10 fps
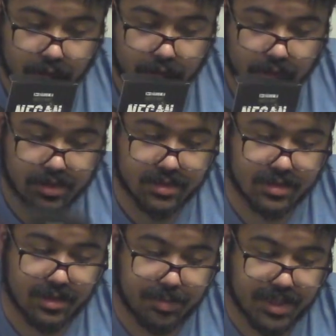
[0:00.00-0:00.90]
Because
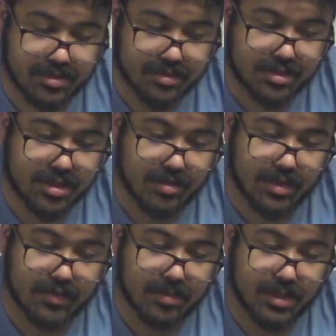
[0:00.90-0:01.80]
the picture it's showing
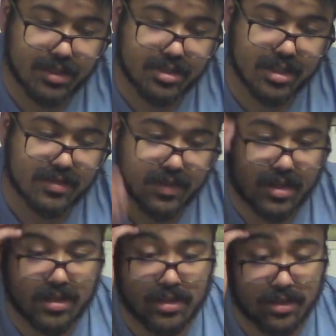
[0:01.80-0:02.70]
of the Bloody Chase
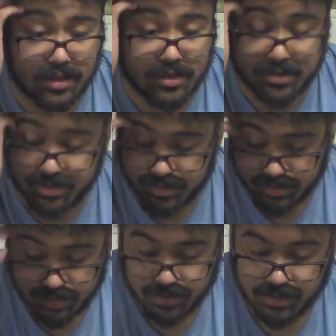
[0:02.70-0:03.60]
variant is
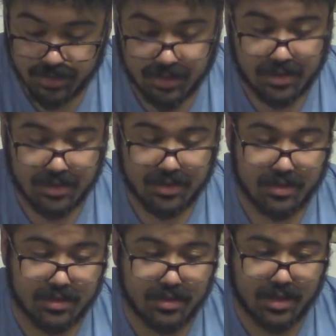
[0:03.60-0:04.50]

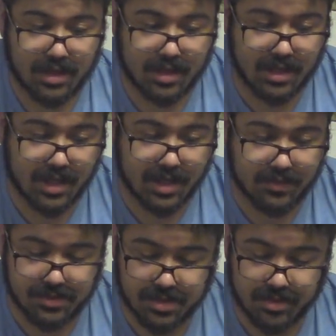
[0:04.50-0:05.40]
that I
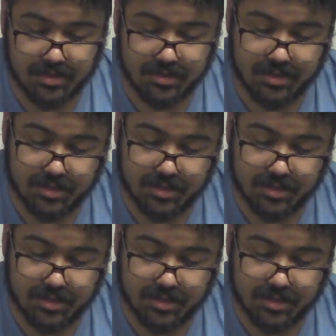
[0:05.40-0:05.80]
have, so